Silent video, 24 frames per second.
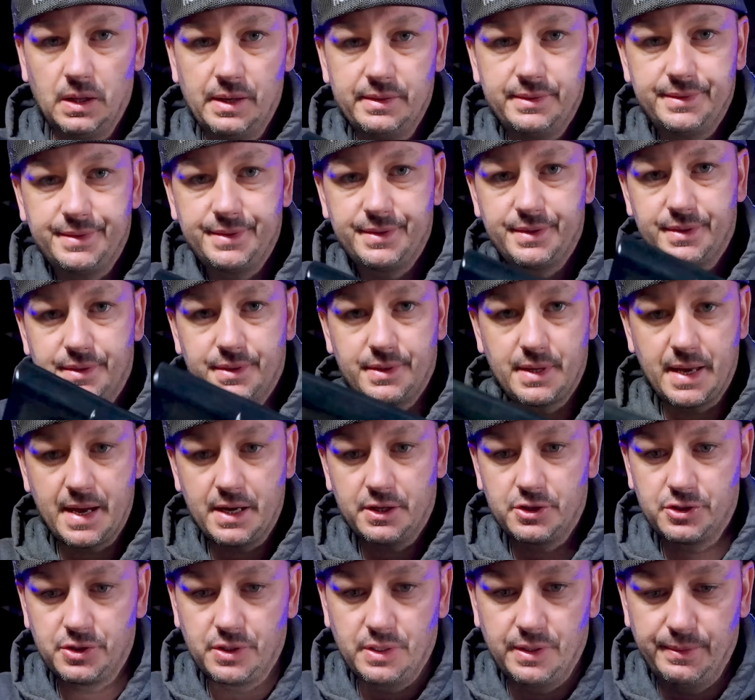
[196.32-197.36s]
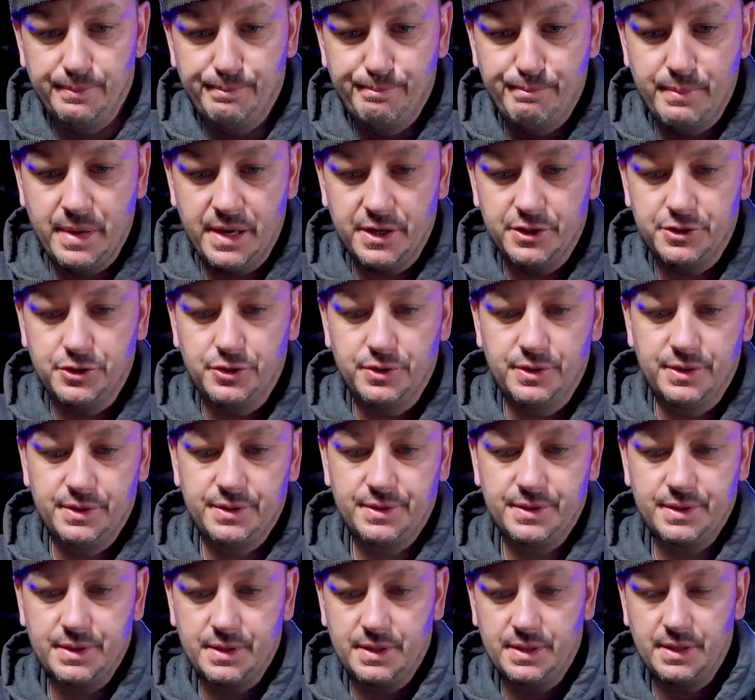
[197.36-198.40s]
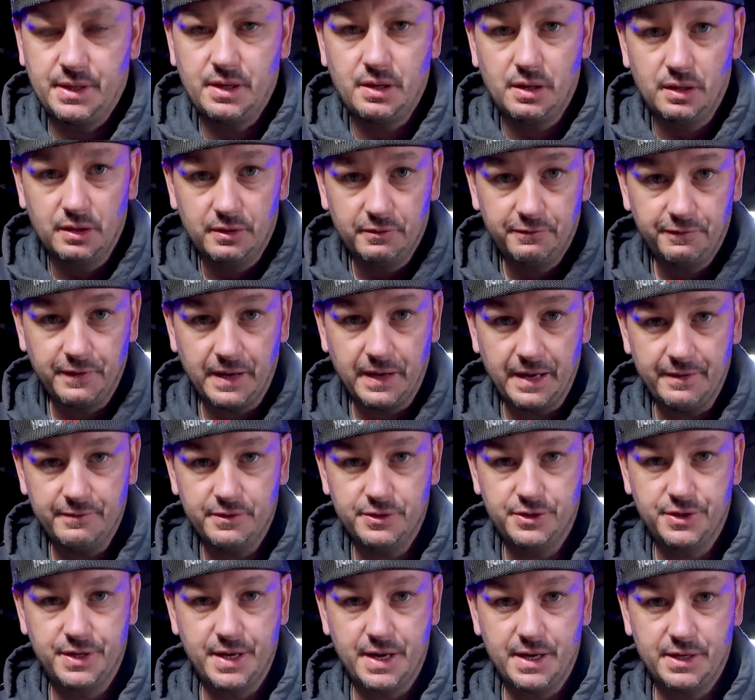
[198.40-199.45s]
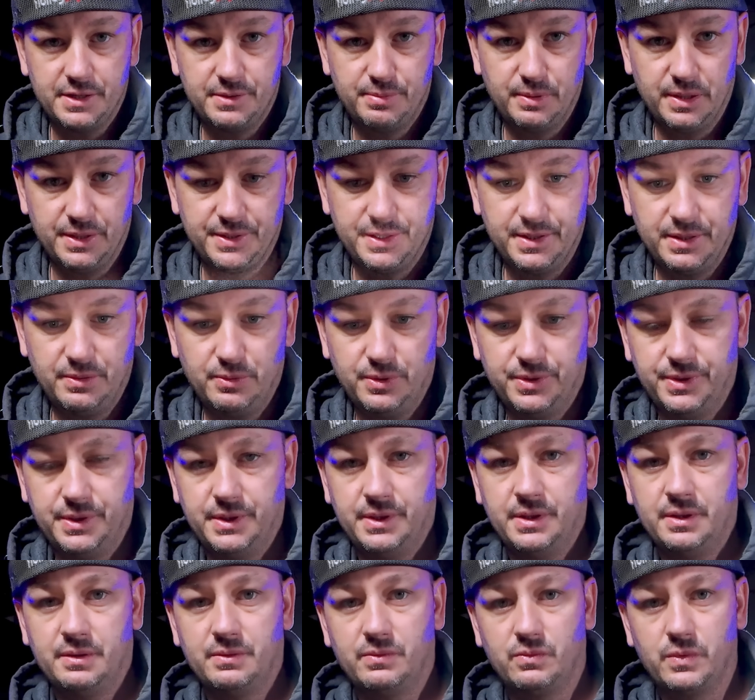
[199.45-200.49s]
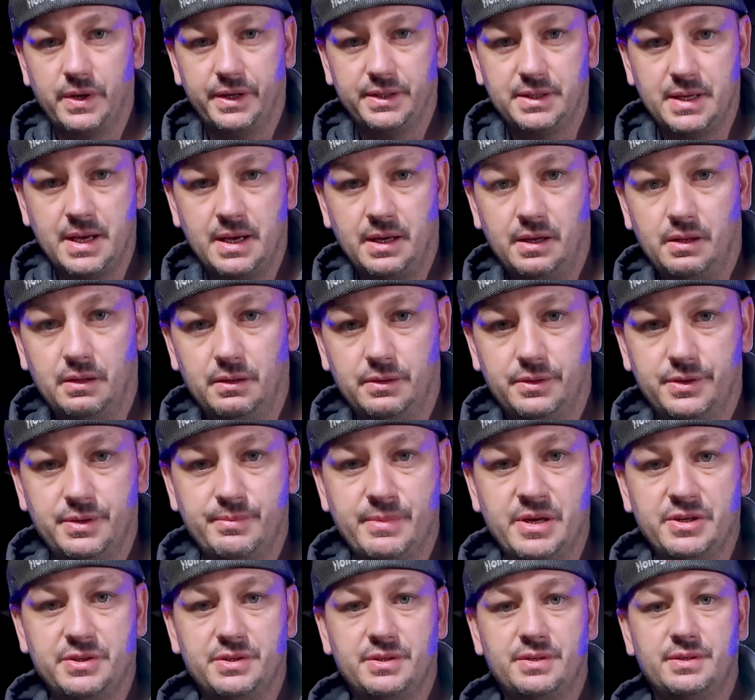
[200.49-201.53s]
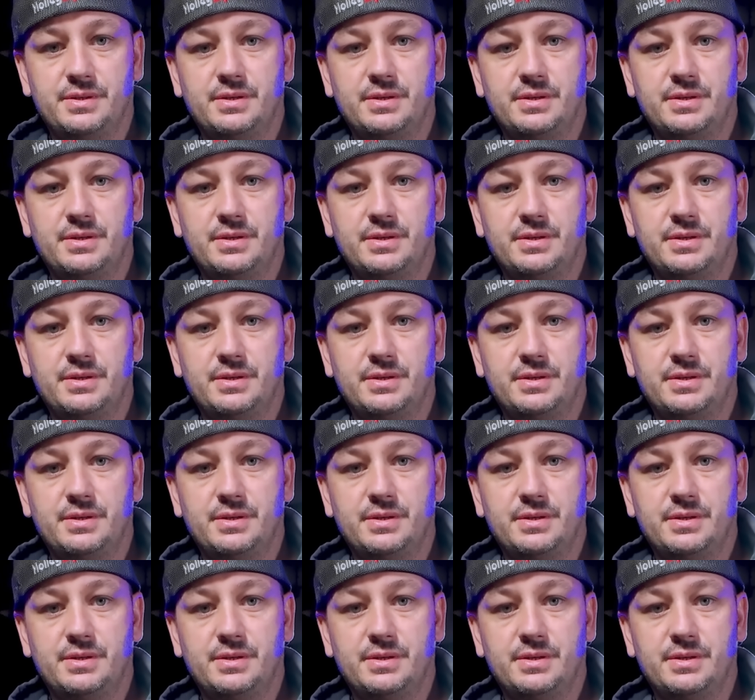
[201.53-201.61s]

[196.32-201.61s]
let's actually measure this thing. They call it a 5-inch dash, but let's see what the rectangular dimensions